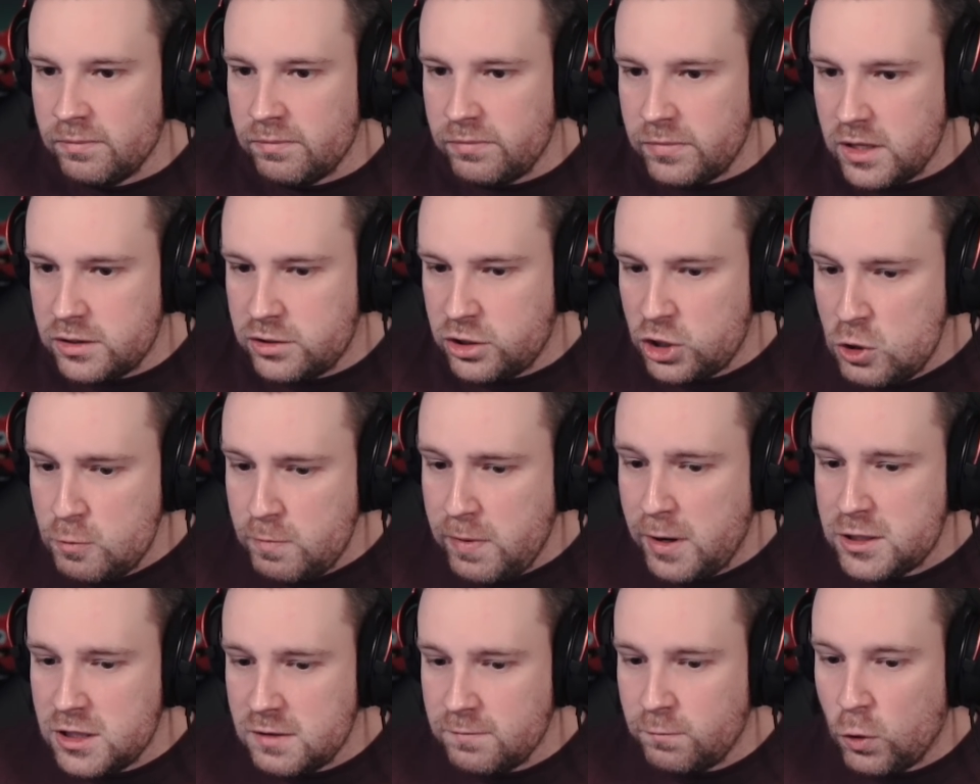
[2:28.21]
The
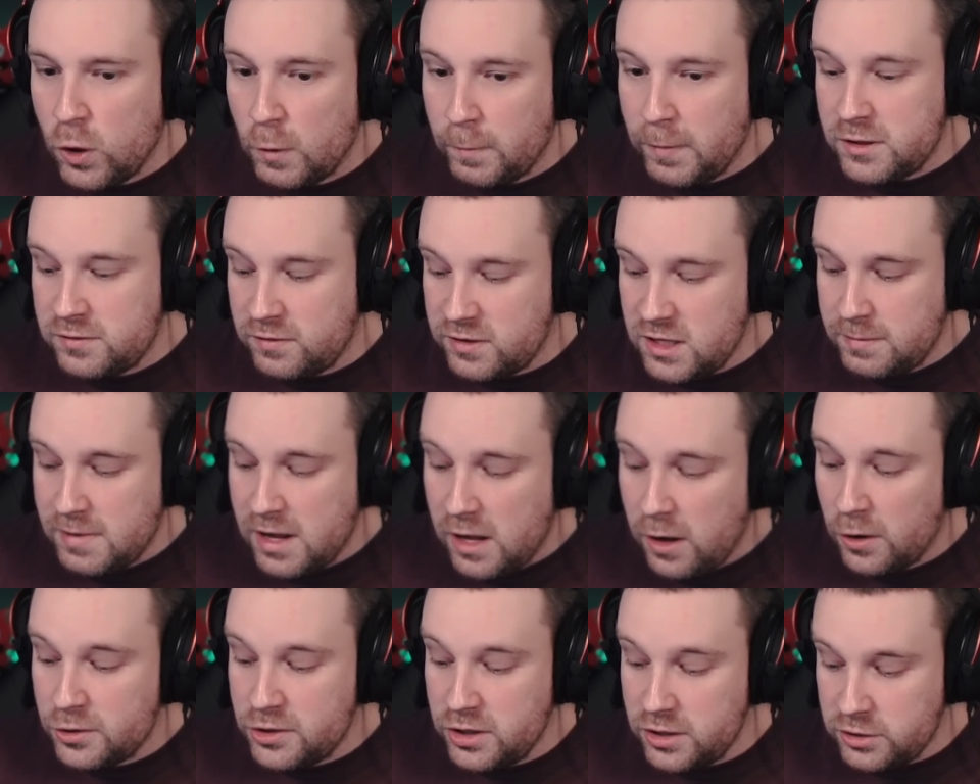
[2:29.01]
2-piece and 4-piece for
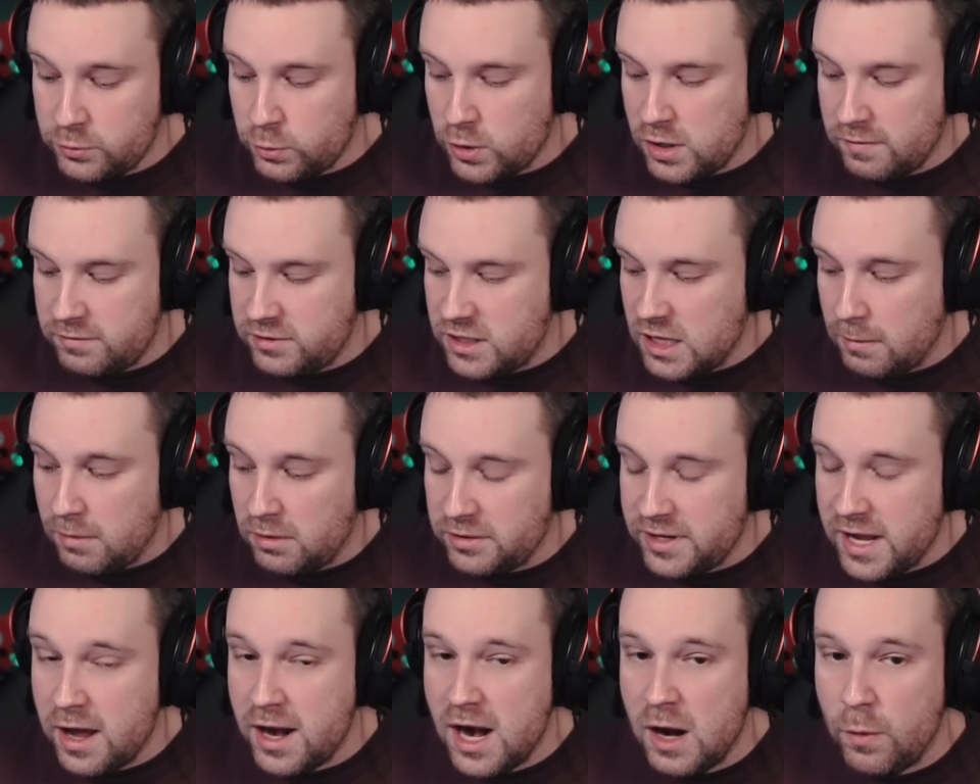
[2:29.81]
Demonology just sort of double
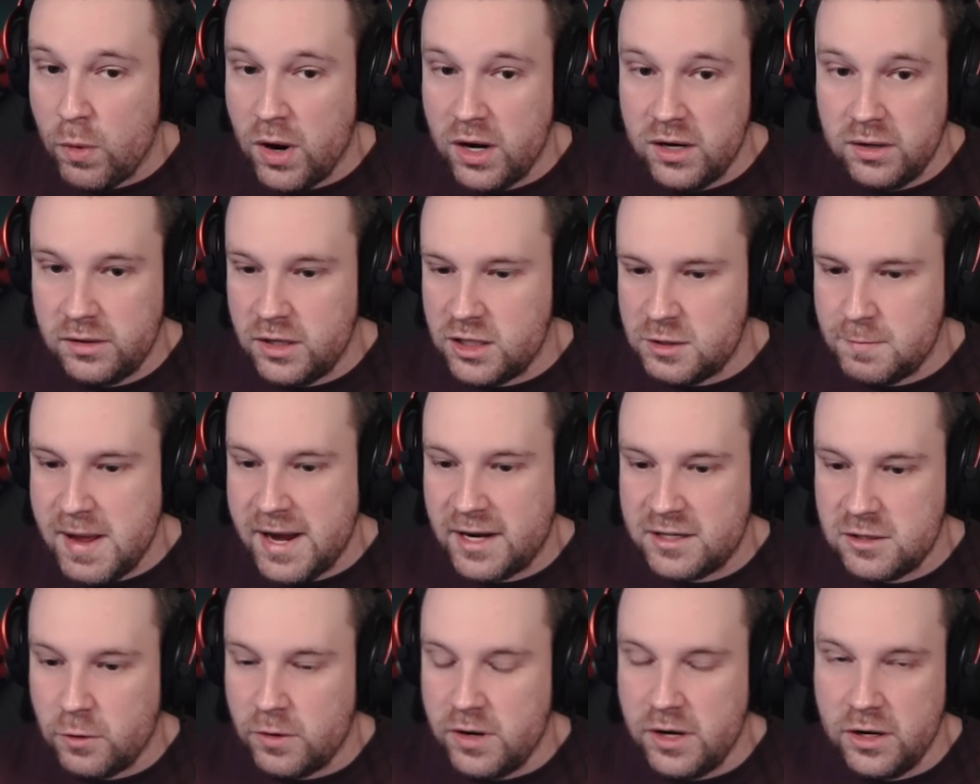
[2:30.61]
down on what the
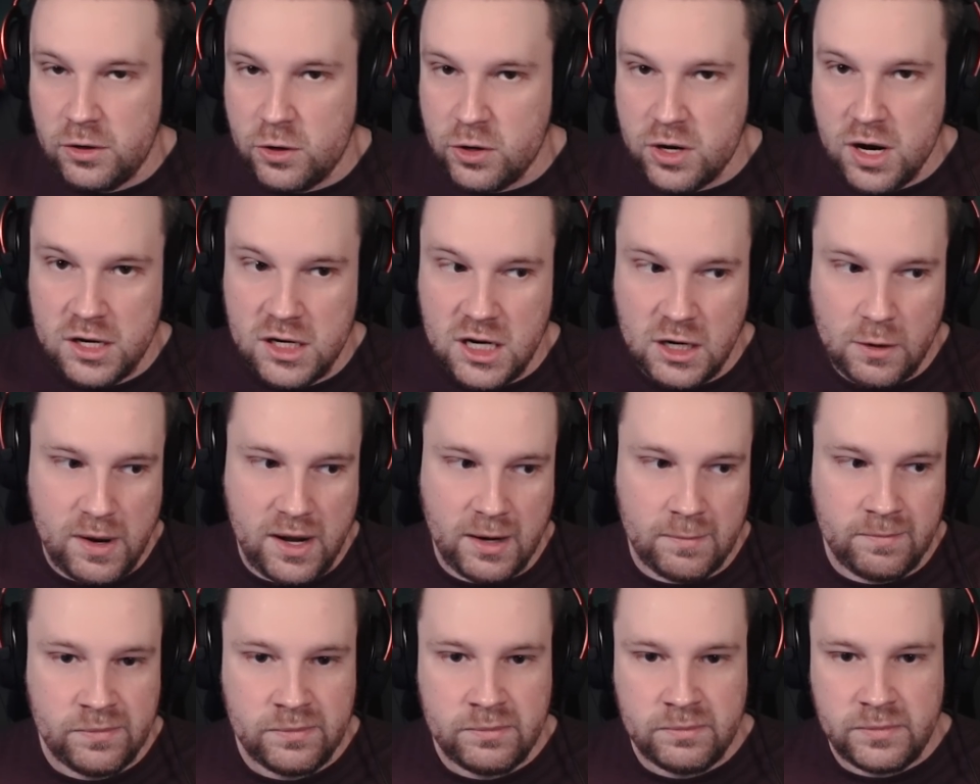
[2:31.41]
spec's already good at
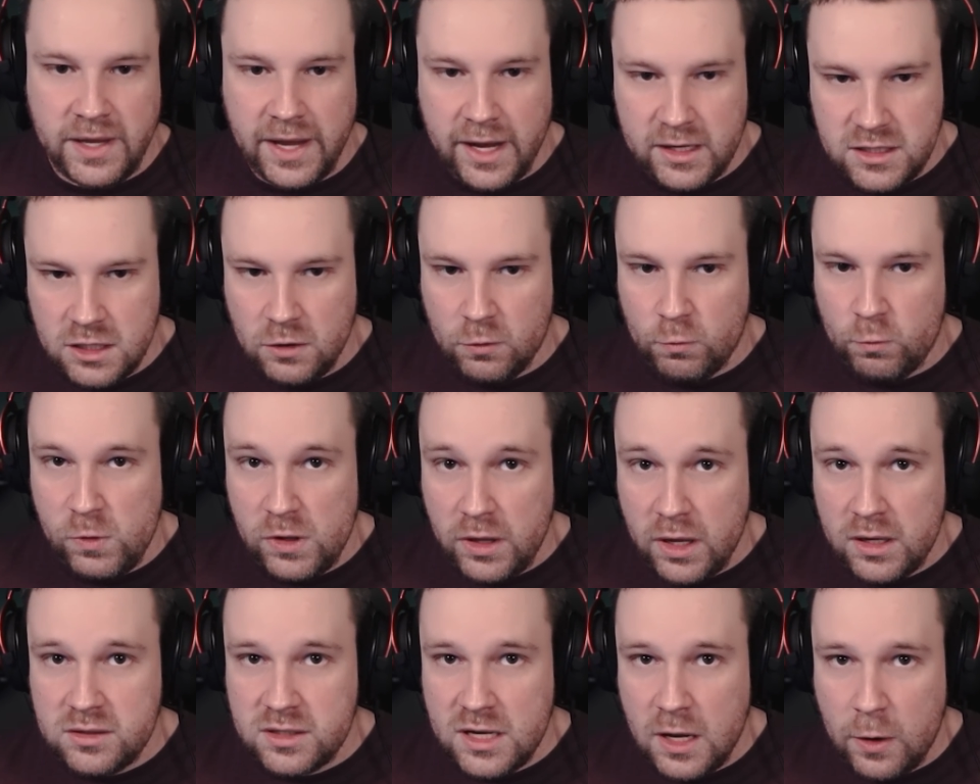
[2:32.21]
doing. It's a
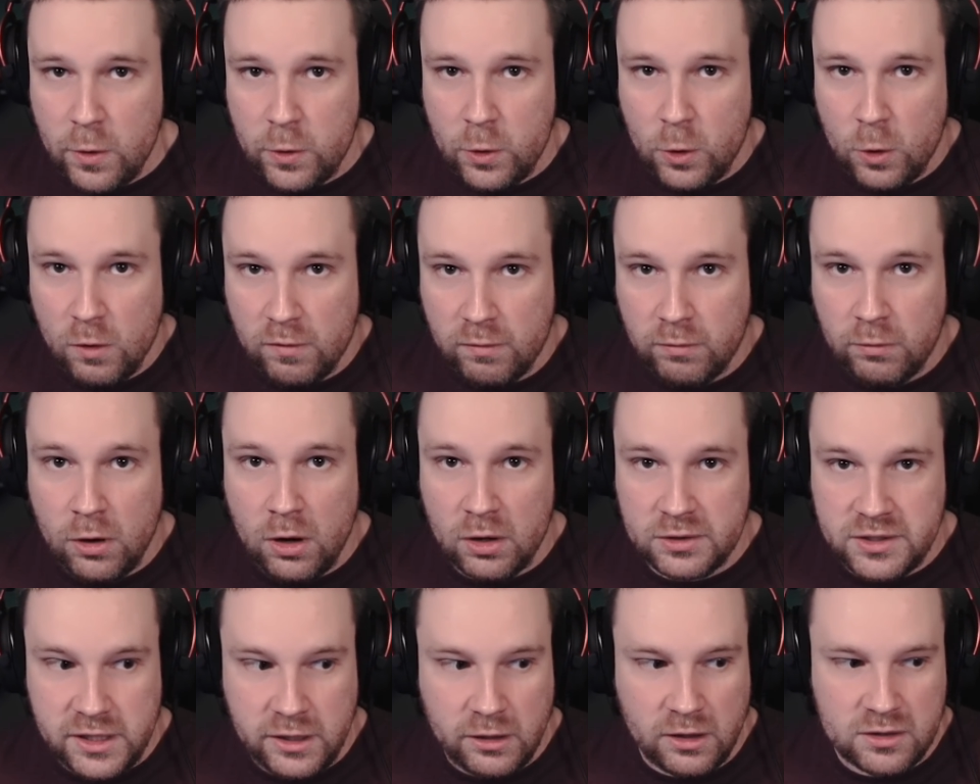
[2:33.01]
really solid
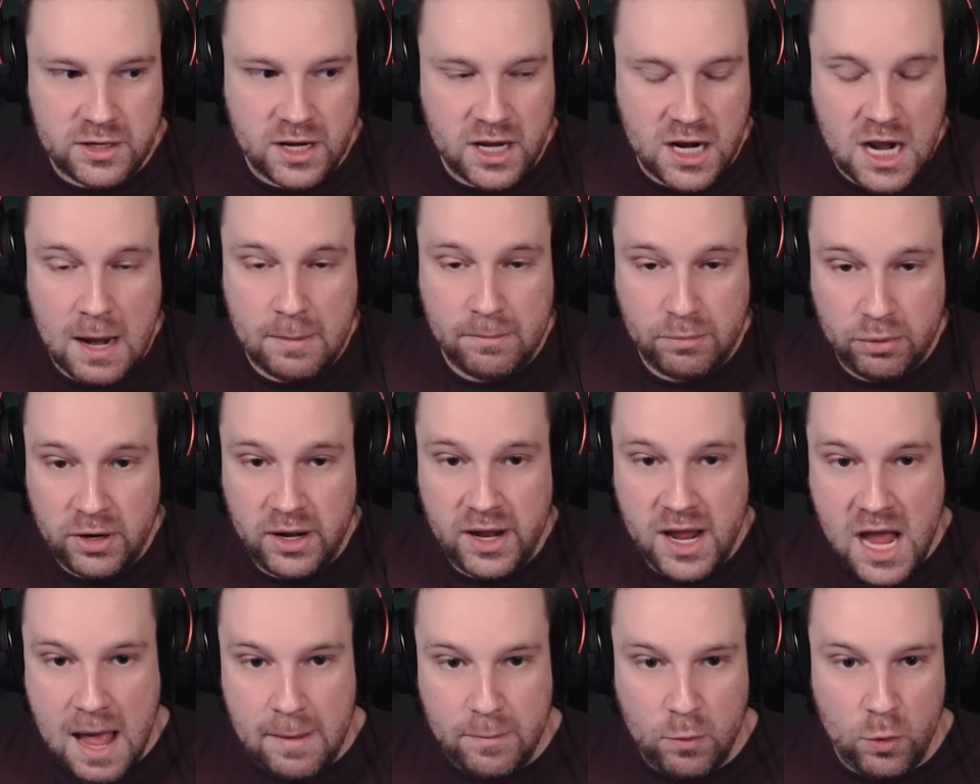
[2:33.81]
overall tier set, and I'm
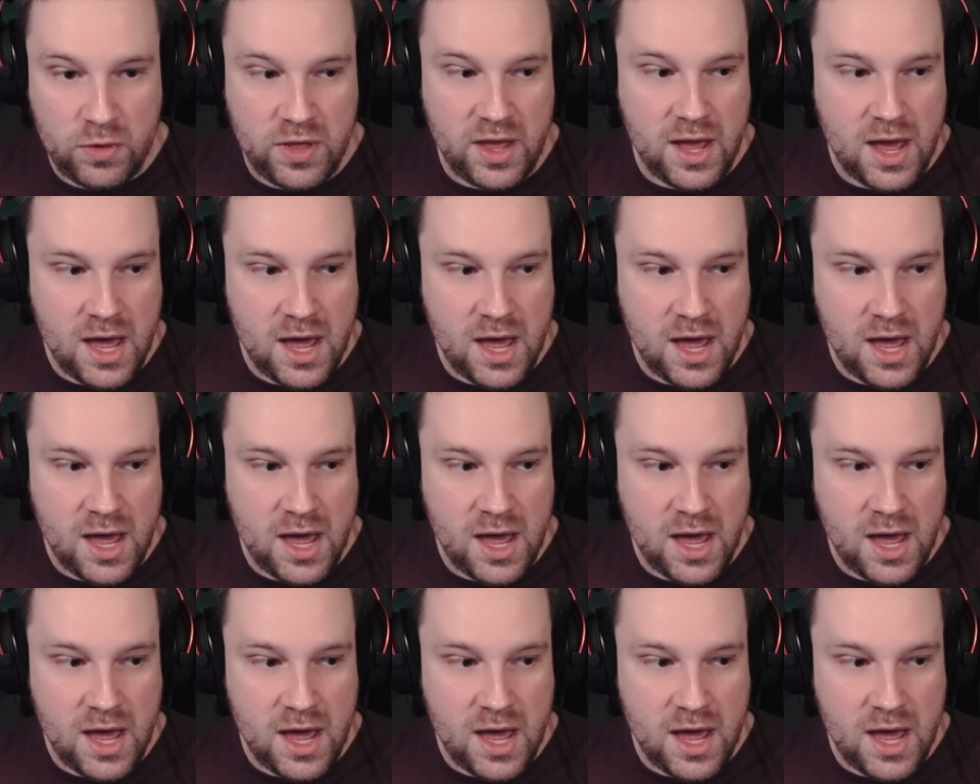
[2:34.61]
pretty happy with it